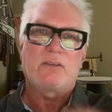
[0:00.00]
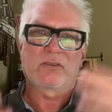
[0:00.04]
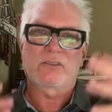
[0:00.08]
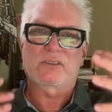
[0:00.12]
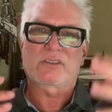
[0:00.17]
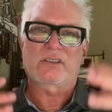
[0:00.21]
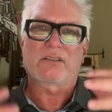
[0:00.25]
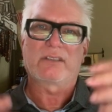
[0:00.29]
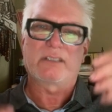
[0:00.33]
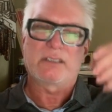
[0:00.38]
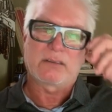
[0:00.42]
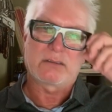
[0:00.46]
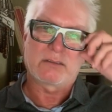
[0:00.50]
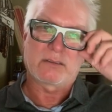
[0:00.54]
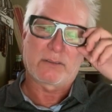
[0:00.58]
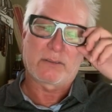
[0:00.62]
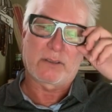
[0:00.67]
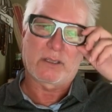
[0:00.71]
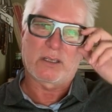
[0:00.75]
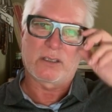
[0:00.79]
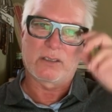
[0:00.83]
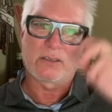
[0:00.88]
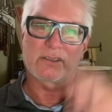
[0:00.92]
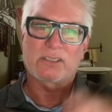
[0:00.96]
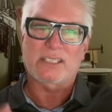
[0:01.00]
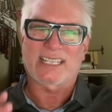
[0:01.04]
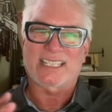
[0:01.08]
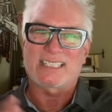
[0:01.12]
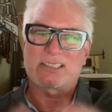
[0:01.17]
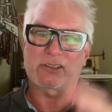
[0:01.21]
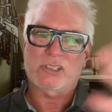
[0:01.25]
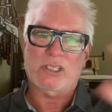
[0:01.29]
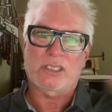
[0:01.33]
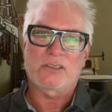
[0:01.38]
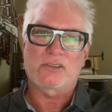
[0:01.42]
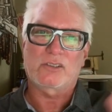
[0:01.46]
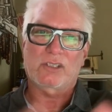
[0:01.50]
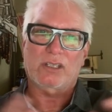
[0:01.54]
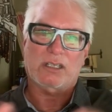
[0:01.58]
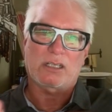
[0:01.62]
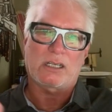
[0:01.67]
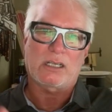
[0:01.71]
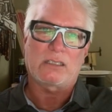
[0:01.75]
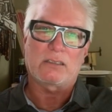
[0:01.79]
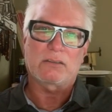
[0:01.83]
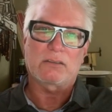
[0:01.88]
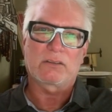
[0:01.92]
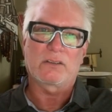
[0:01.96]
or as little of those. I could change the
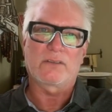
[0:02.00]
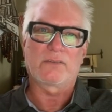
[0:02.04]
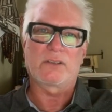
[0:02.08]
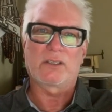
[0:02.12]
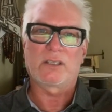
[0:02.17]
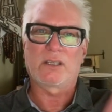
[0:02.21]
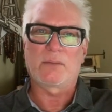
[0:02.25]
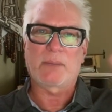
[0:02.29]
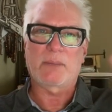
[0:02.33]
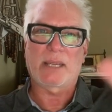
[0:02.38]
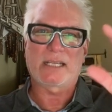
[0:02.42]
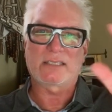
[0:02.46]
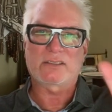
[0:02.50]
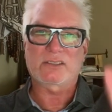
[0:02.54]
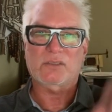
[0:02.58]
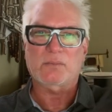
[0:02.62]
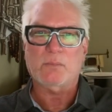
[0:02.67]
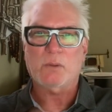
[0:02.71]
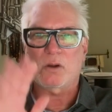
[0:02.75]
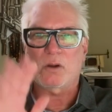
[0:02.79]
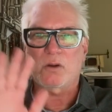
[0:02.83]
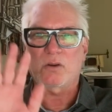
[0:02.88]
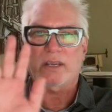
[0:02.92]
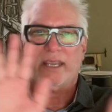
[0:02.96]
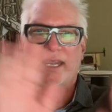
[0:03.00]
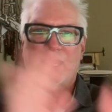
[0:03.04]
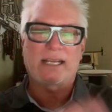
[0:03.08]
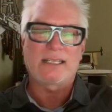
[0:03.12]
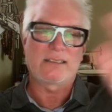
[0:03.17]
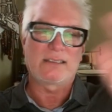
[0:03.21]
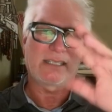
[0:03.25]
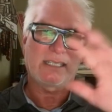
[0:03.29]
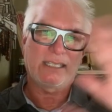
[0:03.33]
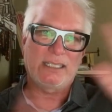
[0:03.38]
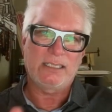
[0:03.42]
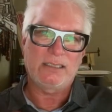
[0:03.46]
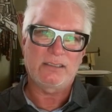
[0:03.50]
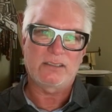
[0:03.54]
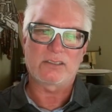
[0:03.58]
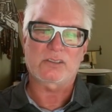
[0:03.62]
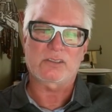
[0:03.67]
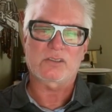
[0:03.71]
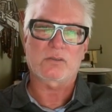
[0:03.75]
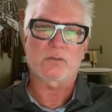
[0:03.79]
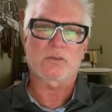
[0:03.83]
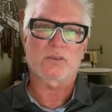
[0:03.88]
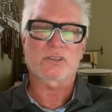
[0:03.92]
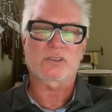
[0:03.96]
color of them, add smoke, add heat
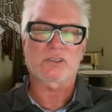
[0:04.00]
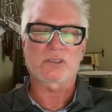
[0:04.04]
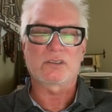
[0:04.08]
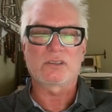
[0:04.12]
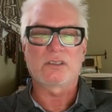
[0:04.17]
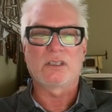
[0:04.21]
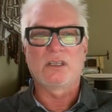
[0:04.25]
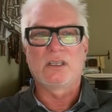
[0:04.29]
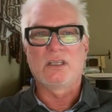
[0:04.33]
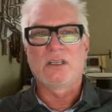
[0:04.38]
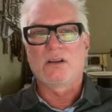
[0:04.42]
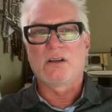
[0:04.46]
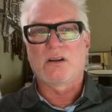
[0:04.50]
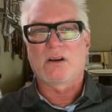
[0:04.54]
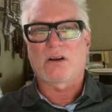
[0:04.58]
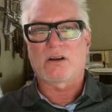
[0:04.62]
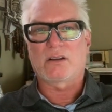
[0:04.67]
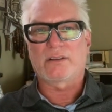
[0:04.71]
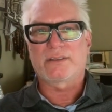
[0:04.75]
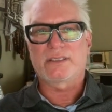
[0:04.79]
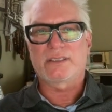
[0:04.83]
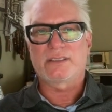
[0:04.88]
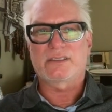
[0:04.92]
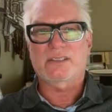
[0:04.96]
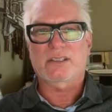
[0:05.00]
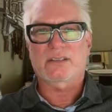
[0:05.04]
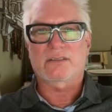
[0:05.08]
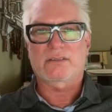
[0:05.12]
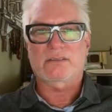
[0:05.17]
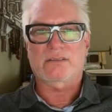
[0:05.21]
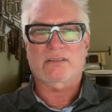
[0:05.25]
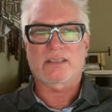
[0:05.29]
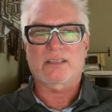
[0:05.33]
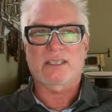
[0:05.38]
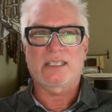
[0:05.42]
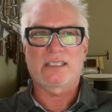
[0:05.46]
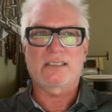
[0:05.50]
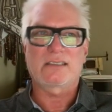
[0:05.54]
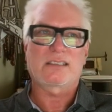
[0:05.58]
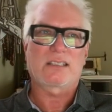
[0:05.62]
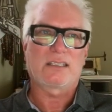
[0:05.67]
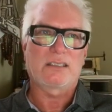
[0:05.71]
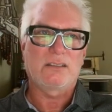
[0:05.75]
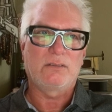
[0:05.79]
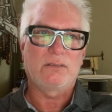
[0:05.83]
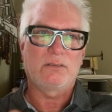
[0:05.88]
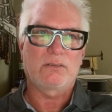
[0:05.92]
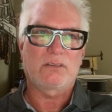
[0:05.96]
distortion, all these other things
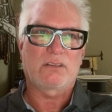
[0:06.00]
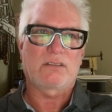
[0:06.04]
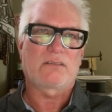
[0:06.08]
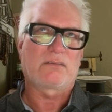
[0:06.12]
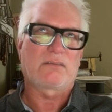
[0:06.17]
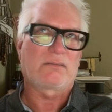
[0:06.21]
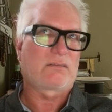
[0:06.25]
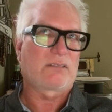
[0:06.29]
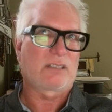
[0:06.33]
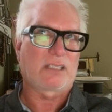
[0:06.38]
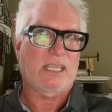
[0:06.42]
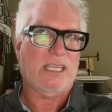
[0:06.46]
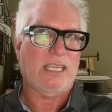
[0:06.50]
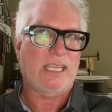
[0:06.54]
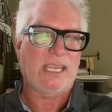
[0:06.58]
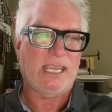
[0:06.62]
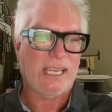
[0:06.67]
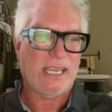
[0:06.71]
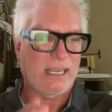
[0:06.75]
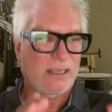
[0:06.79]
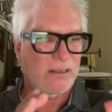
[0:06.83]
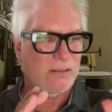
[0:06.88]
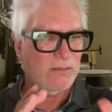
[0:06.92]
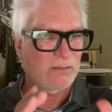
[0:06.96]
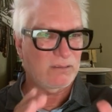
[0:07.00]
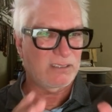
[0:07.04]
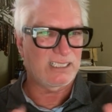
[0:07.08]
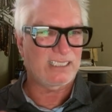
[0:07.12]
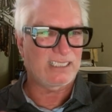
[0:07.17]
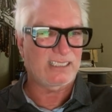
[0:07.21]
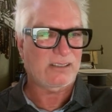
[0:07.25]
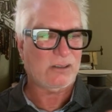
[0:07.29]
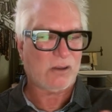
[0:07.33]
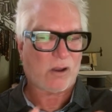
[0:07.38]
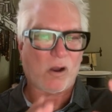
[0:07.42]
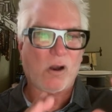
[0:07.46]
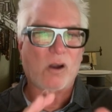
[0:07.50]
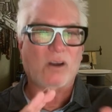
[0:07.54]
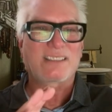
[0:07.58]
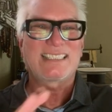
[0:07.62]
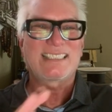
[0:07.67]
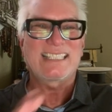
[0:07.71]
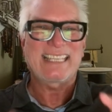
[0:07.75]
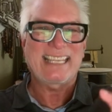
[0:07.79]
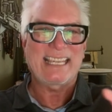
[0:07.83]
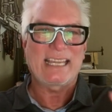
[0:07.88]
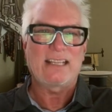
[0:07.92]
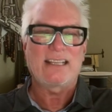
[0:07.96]
that you can't. It's
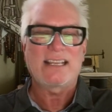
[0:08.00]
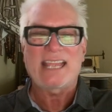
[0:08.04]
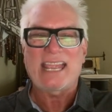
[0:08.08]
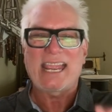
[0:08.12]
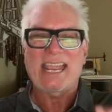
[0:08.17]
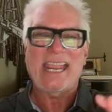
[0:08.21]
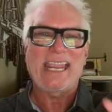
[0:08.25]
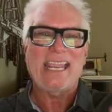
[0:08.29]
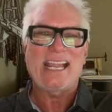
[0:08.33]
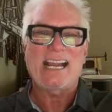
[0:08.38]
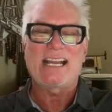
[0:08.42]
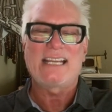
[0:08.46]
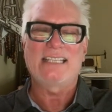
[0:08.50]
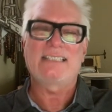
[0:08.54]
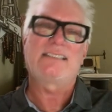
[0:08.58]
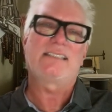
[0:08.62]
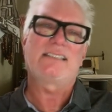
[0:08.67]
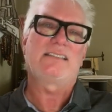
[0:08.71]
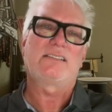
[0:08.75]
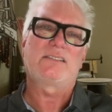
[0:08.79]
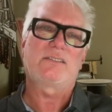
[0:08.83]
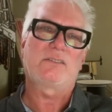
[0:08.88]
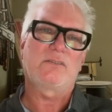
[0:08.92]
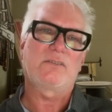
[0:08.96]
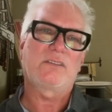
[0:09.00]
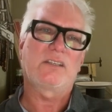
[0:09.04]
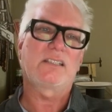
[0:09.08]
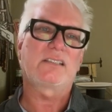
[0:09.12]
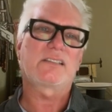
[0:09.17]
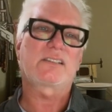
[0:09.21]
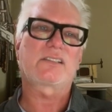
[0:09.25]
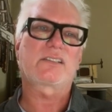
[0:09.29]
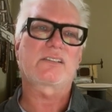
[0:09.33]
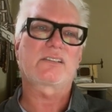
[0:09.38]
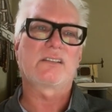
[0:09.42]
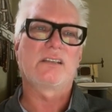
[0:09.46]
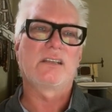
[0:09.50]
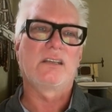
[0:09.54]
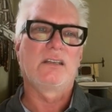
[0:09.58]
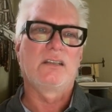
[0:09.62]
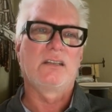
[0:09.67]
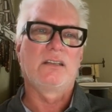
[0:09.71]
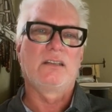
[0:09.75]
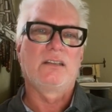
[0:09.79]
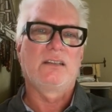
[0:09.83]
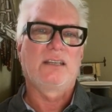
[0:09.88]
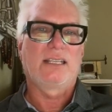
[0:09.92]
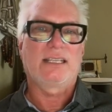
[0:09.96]
hard to get AI to do this,
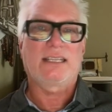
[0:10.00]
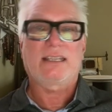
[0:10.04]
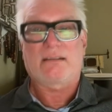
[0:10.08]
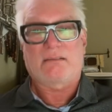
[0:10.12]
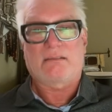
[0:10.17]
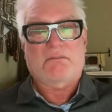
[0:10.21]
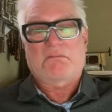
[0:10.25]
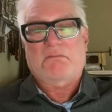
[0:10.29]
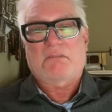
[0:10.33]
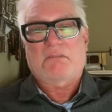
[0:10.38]
and